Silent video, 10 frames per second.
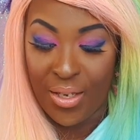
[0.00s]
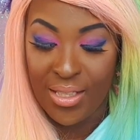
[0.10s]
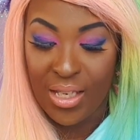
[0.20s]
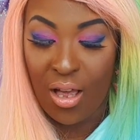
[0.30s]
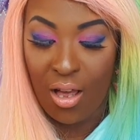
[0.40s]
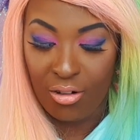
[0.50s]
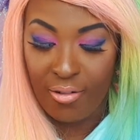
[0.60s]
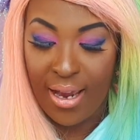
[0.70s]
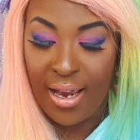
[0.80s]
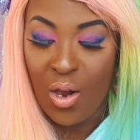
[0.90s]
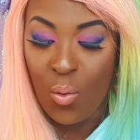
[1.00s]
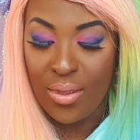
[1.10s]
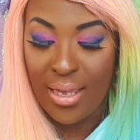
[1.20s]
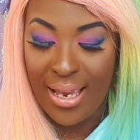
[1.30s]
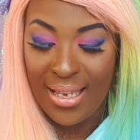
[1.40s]
So Earl Grey
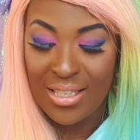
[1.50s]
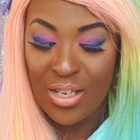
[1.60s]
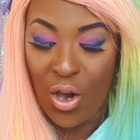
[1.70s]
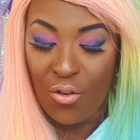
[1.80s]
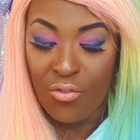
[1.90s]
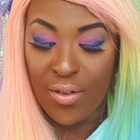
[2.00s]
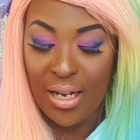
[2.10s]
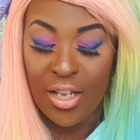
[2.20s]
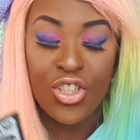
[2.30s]
with a hint of vanilla.